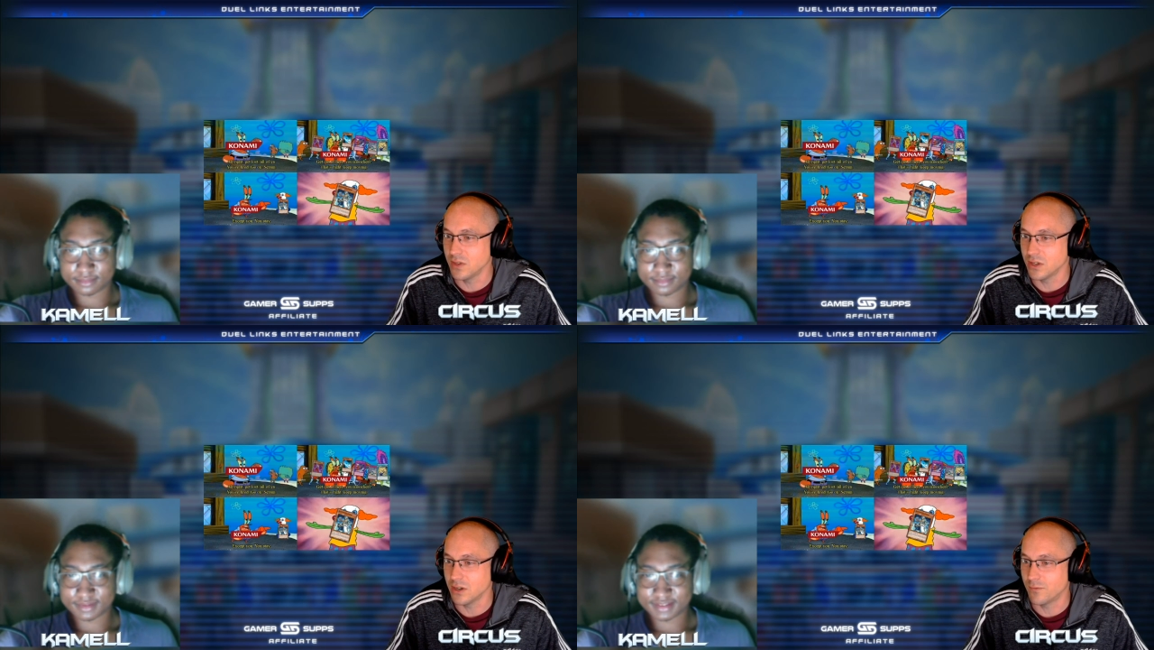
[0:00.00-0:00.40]

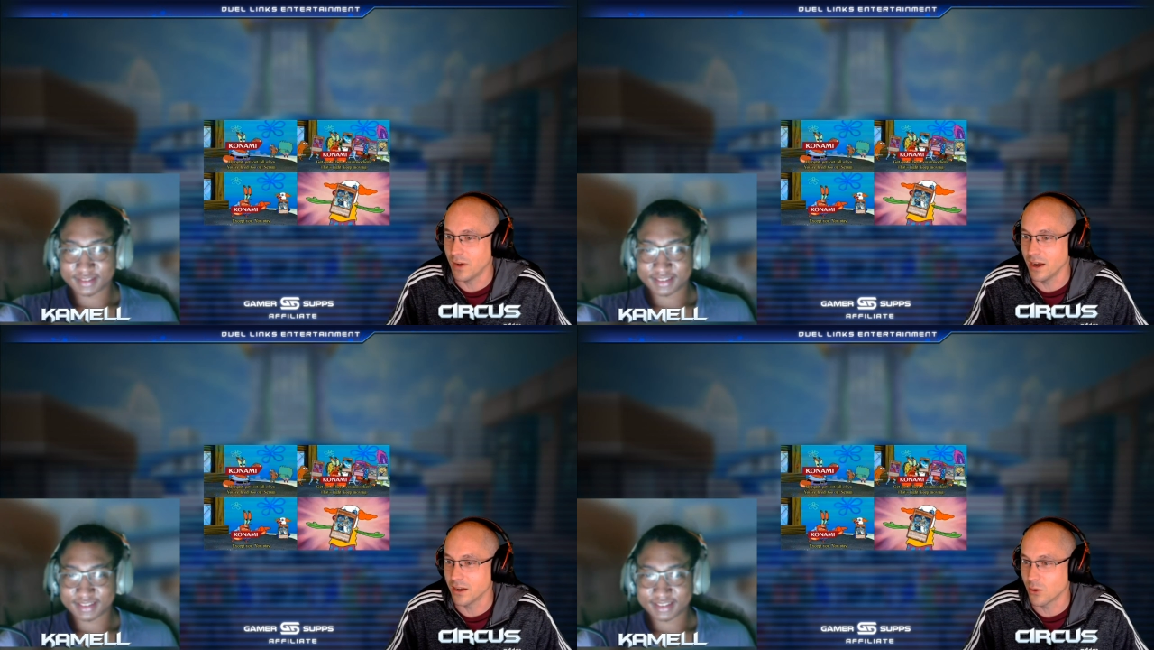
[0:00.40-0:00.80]
Speaker 1: You're
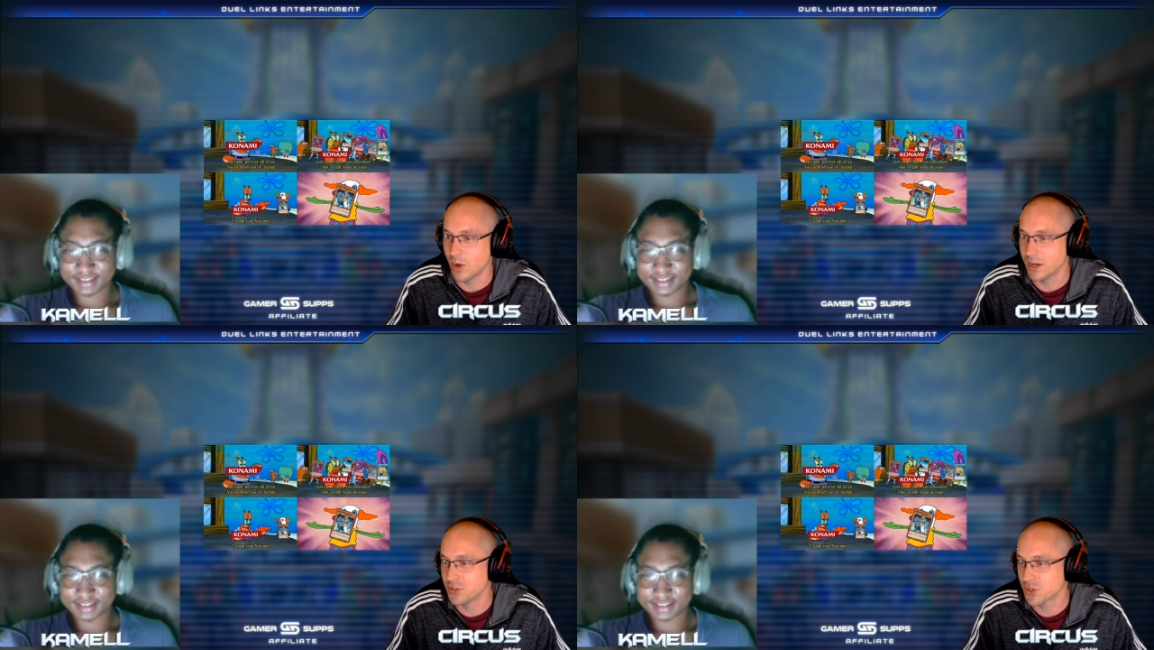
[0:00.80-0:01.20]
fired. Go
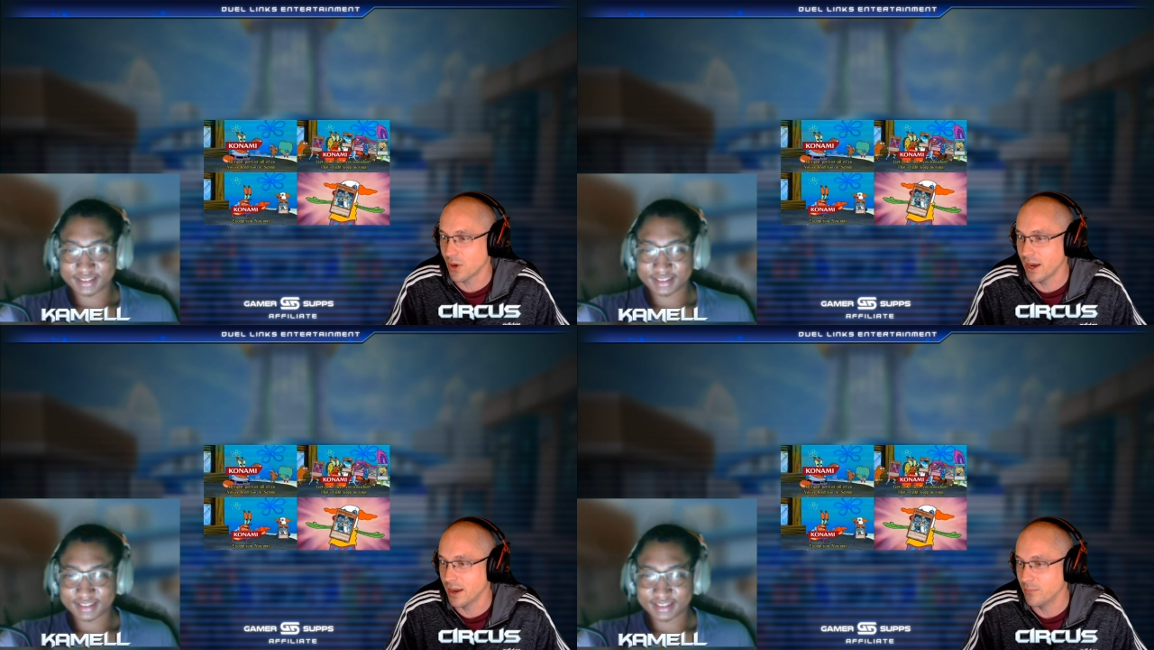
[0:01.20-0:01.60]
on,
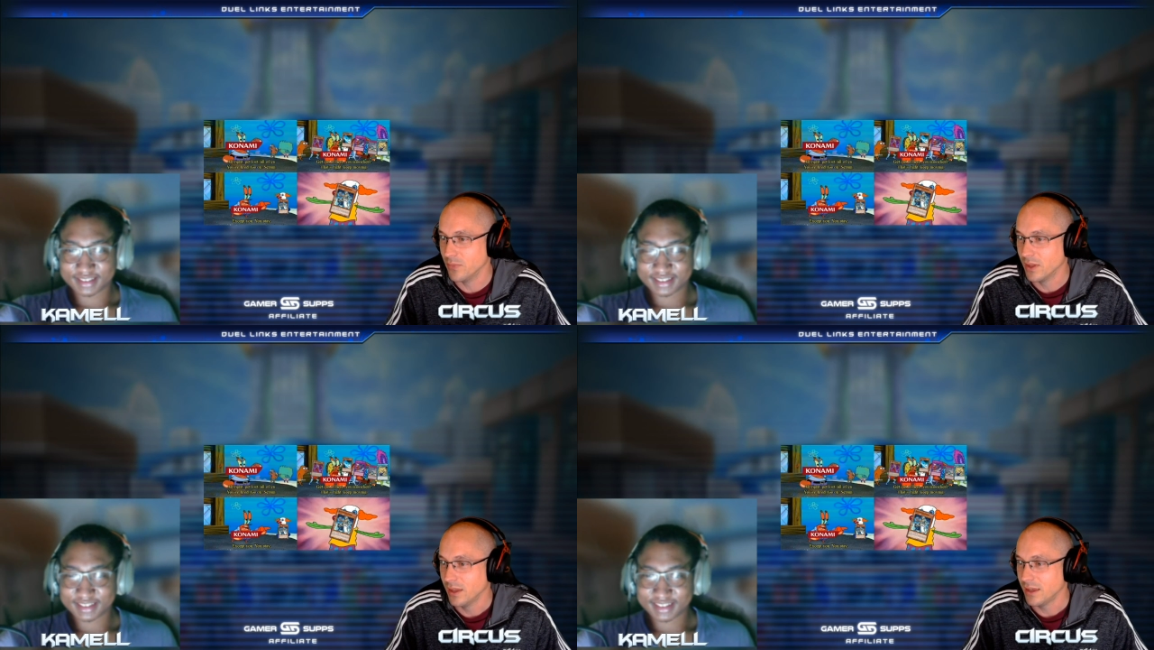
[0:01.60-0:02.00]
scram.
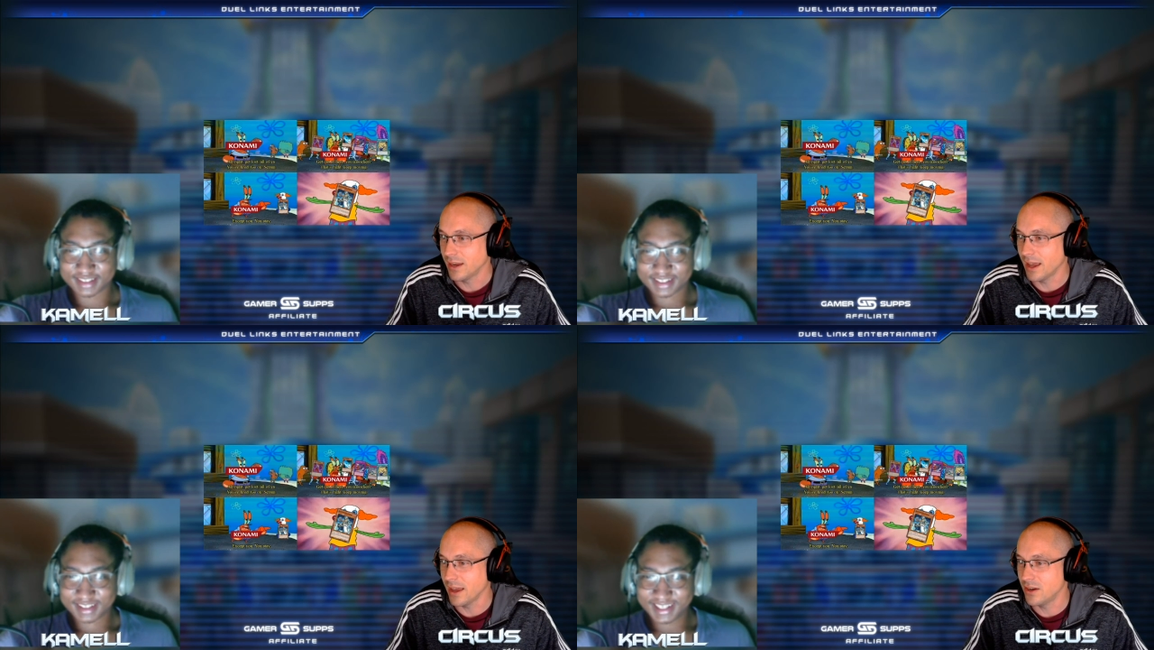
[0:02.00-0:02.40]
Get
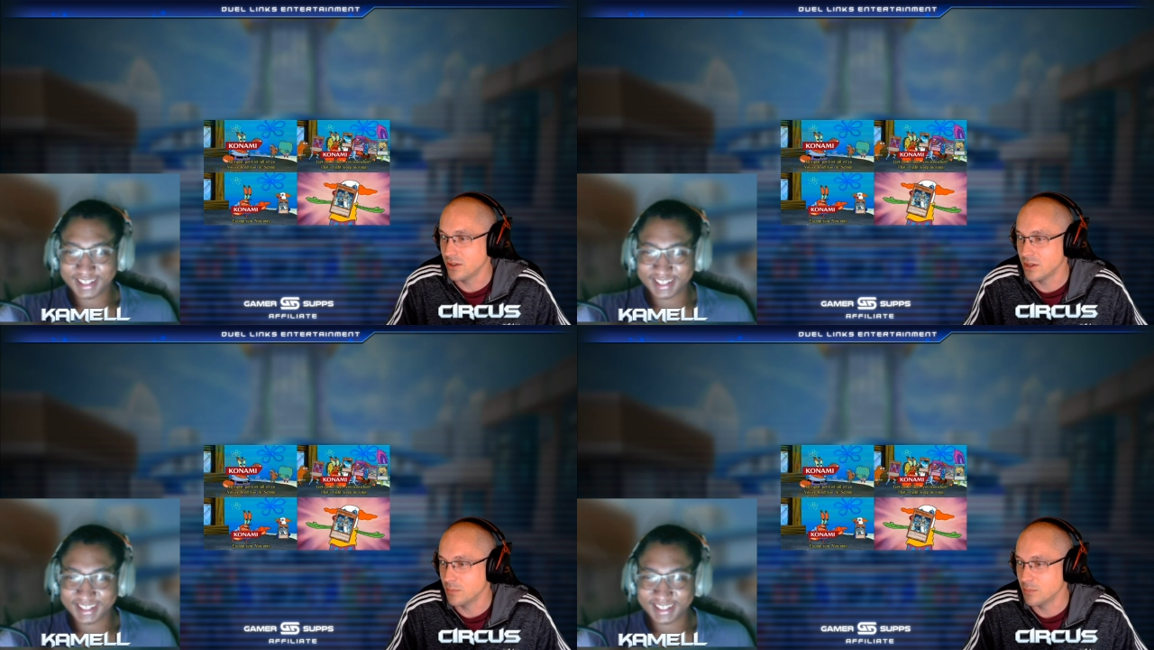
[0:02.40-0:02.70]
out of here, you